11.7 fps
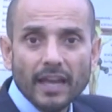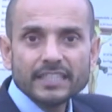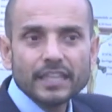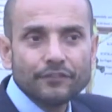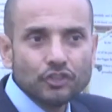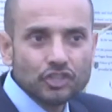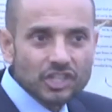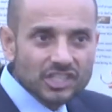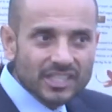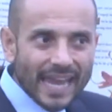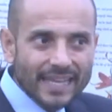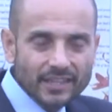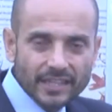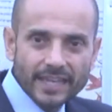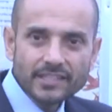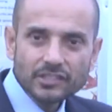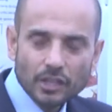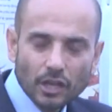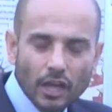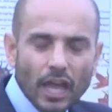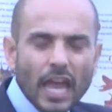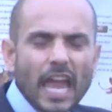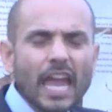So if you just take this,
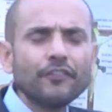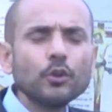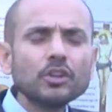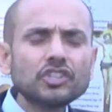if you